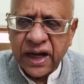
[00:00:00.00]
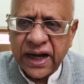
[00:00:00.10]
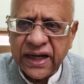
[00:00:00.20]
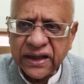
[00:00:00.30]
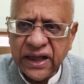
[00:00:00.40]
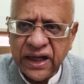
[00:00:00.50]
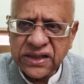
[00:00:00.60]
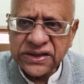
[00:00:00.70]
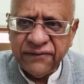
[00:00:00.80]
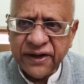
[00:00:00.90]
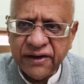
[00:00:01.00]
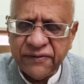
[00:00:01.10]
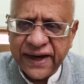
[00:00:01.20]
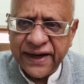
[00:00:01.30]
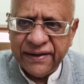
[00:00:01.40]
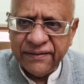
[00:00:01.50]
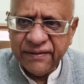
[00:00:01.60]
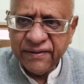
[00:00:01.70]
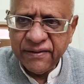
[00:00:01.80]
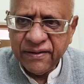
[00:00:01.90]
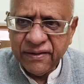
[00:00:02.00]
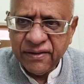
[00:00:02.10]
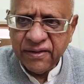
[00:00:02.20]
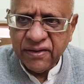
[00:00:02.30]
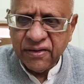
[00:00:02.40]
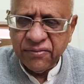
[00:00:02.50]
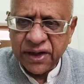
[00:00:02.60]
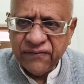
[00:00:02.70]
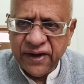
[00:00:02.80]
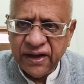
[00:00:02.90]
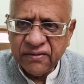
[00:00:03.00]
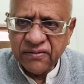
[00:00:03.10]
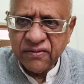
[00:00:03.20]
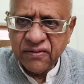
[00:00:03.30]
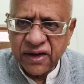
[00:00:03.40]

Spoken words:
and a thin sliver of land between